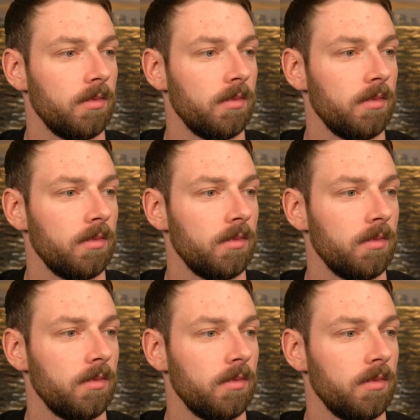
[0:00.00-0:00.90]
Alrighty,
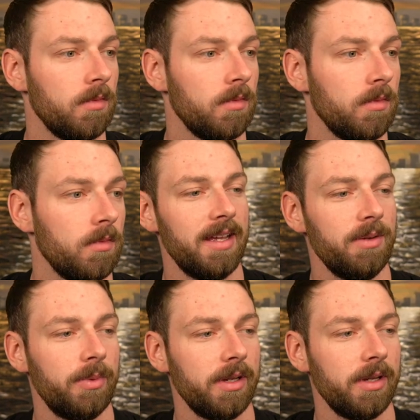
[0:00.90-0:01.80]
folks, today
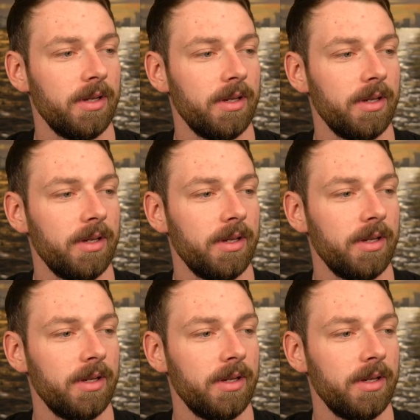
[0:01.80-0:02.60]
we are continuing